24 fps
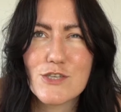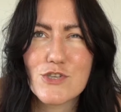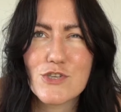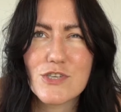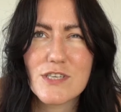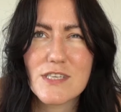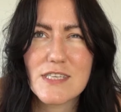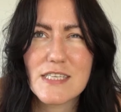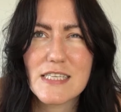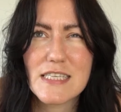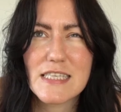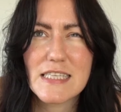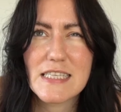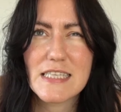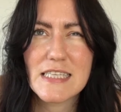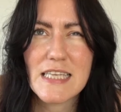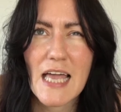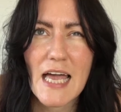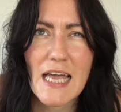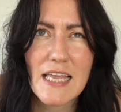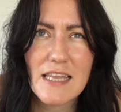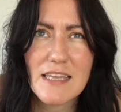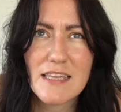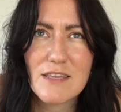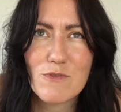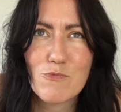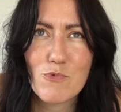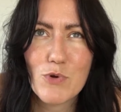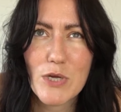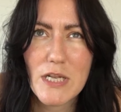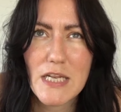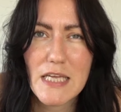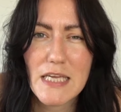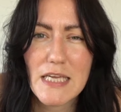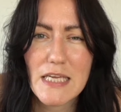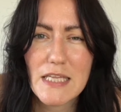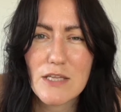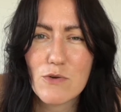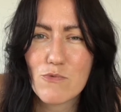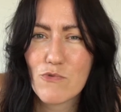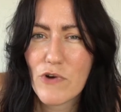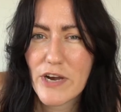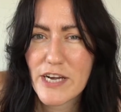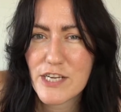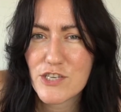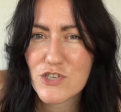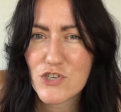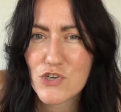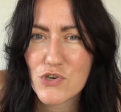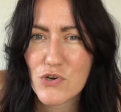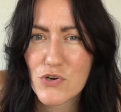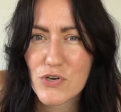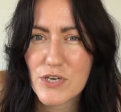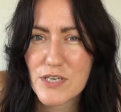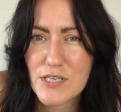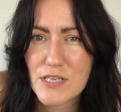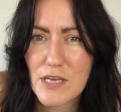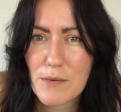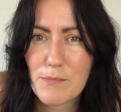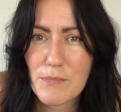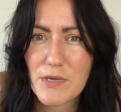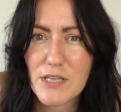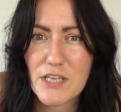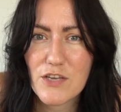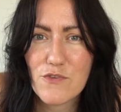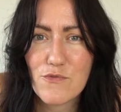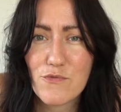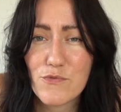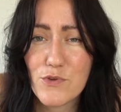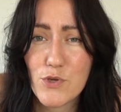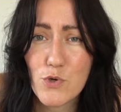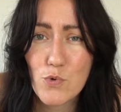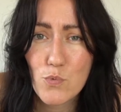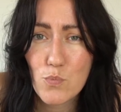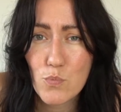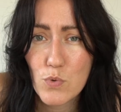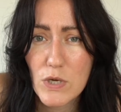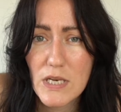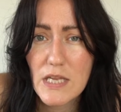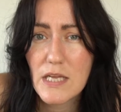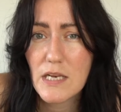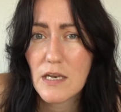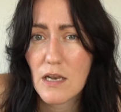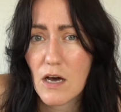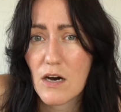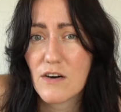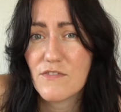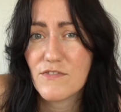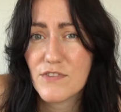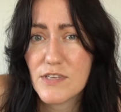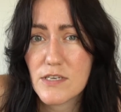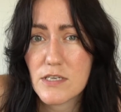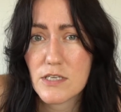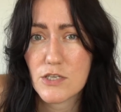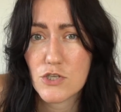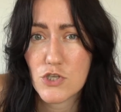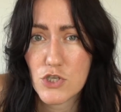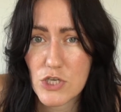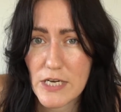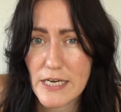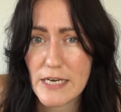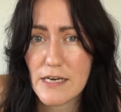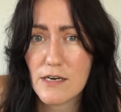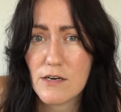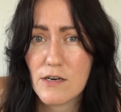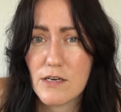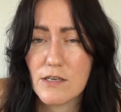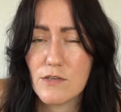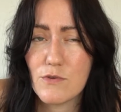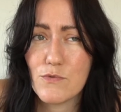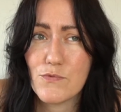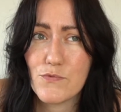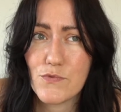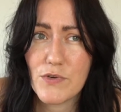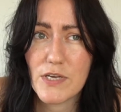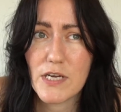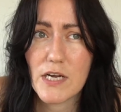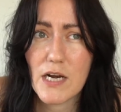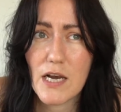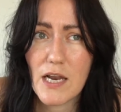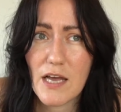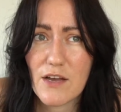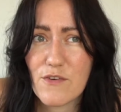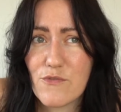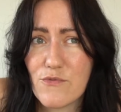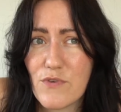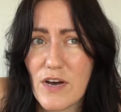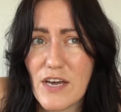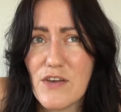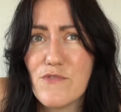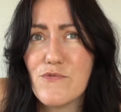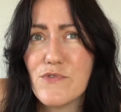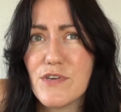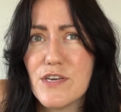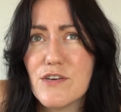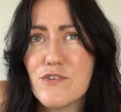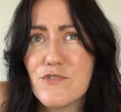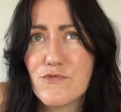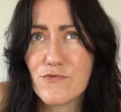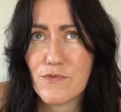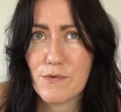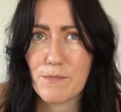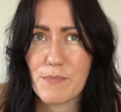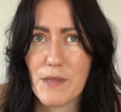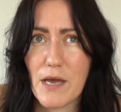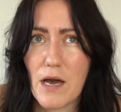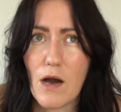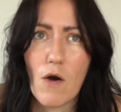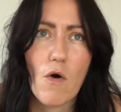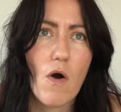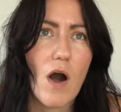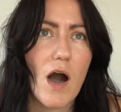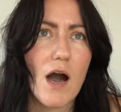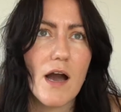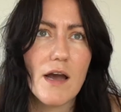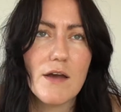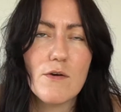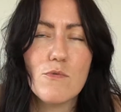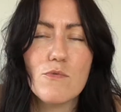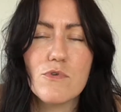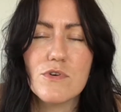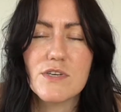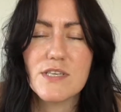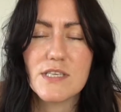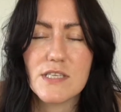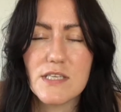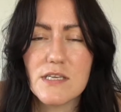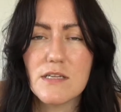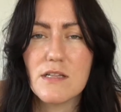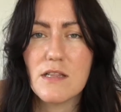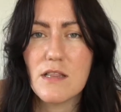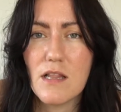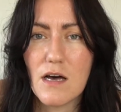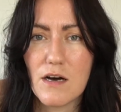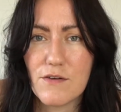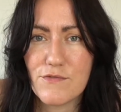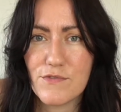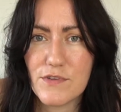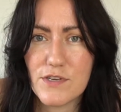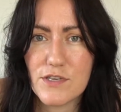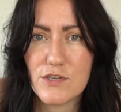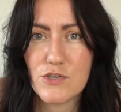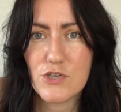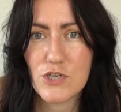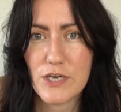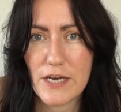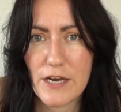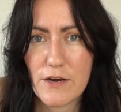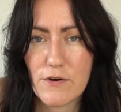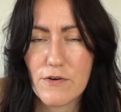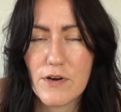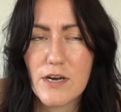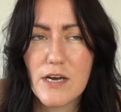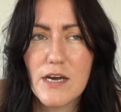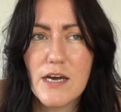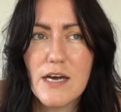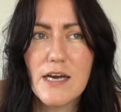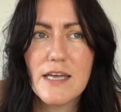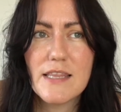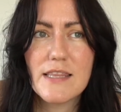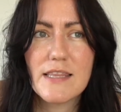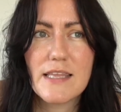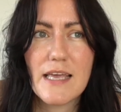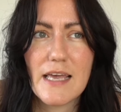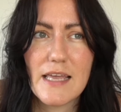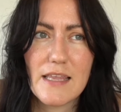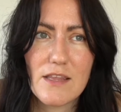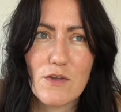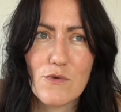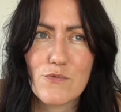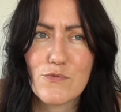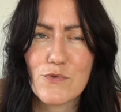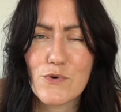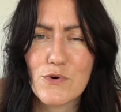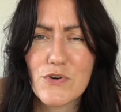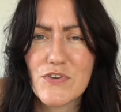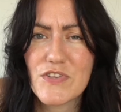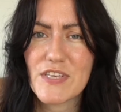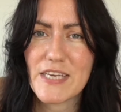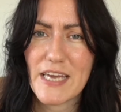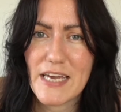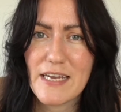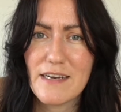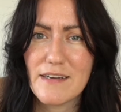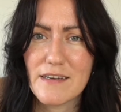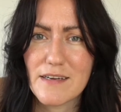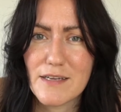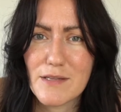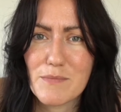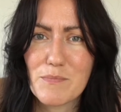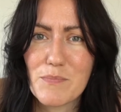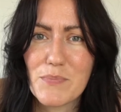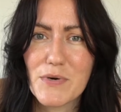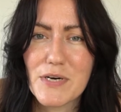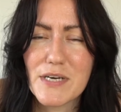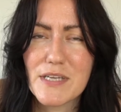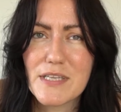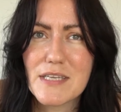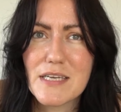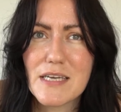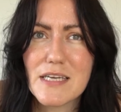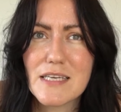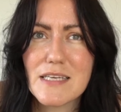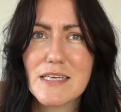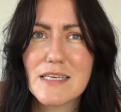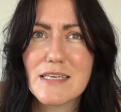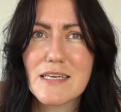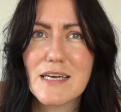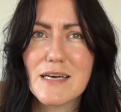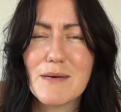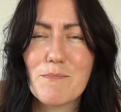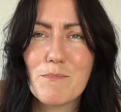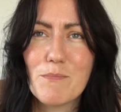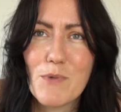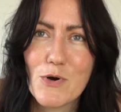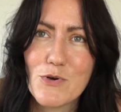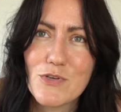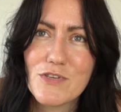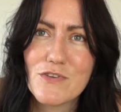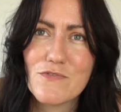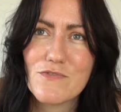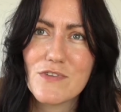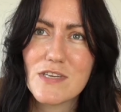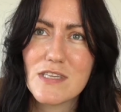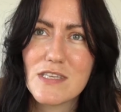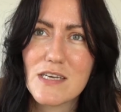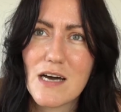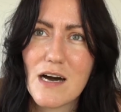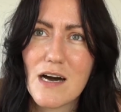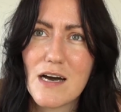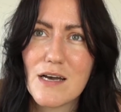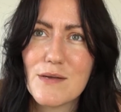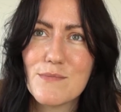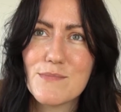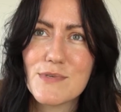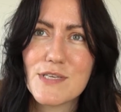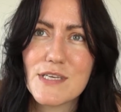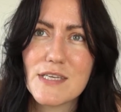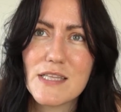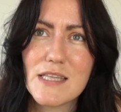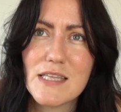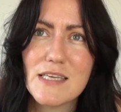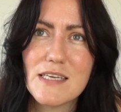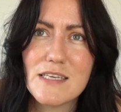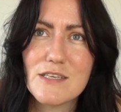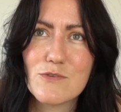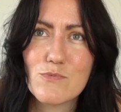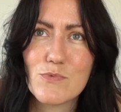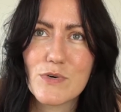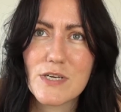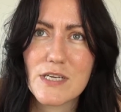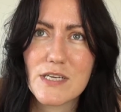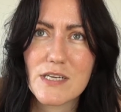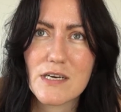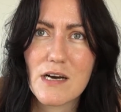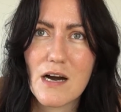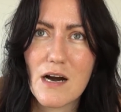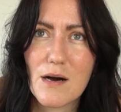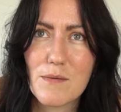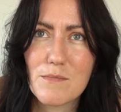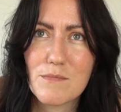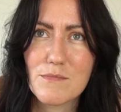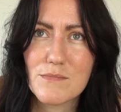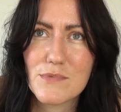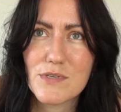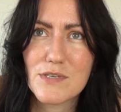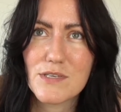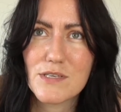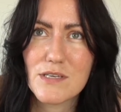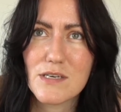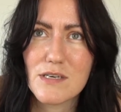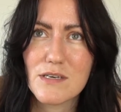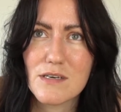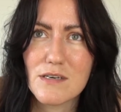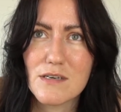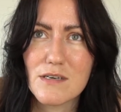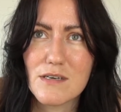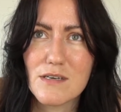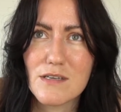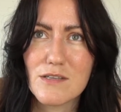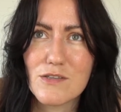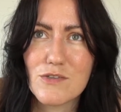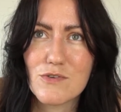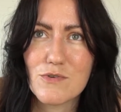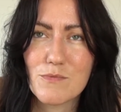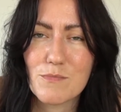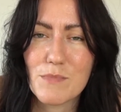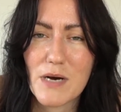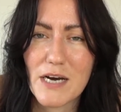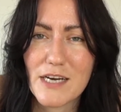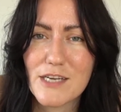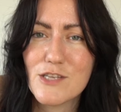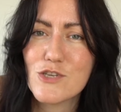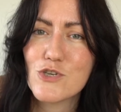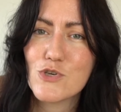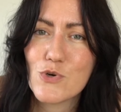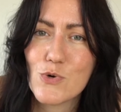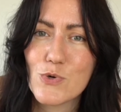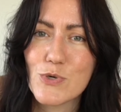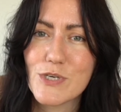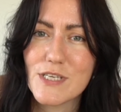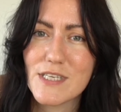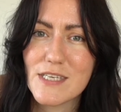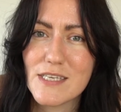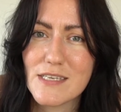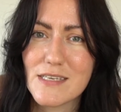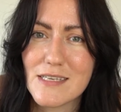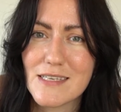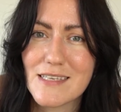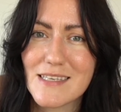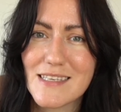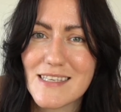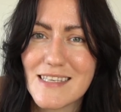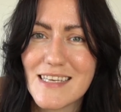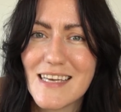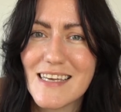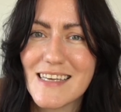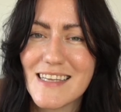just not really the right choice. I mean, if you really love this chair and you think like 5 years from now, I will still love this chair, then of course get it. But most of the times, at least when it comes to my choices